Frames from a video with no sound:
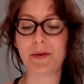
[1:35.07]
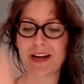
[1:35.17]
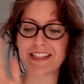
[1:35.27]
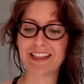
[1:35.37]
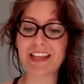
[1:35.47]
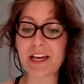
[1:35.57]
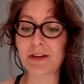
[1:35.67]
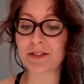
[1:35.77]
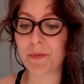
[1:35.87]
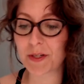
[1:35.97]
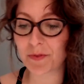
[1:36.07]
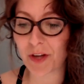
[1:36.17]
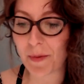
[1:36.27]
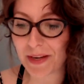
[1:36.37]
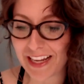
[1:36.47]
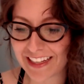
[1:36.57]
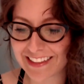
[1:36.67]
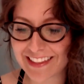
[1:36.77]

Rising. Thank you so much for coming in.